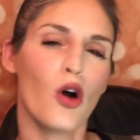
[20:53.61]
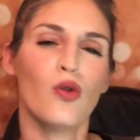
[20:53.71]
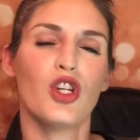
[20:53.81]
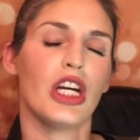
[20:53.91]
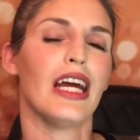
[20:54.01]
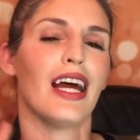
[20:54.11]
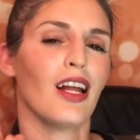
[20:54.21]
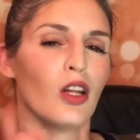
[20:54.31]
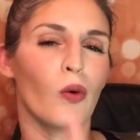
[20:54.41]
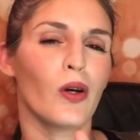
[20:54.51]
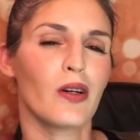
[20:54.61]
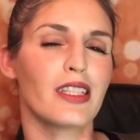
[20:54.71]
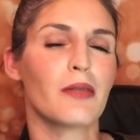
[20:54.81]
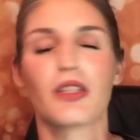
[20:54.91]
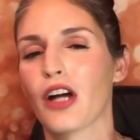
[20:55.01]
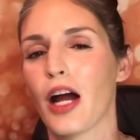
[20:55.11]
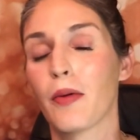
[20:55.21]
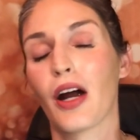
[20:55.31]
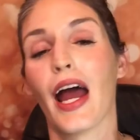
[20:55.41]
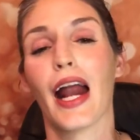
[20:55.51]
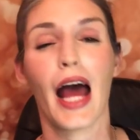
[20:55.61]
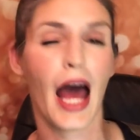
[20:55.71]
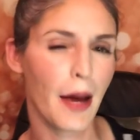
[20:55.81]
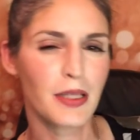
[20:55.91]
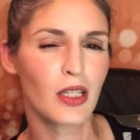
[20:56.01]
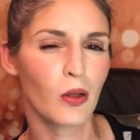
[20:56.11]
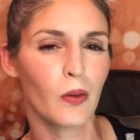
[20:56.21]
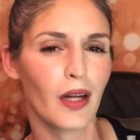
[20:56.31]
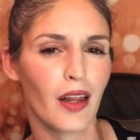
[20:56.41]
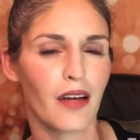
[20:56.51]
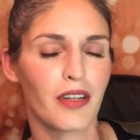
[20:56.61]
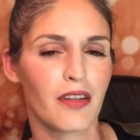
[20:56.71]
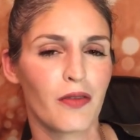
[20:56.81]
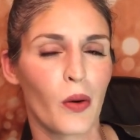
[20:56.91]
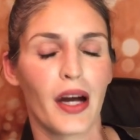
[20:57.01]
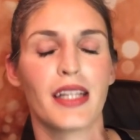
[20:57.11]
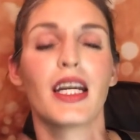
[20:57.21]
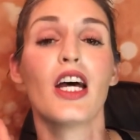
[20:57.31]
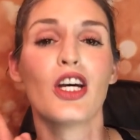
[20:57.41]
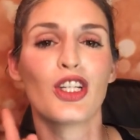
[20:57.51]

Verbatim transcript: OG, loyal subscriber, and I absolutely love you for it.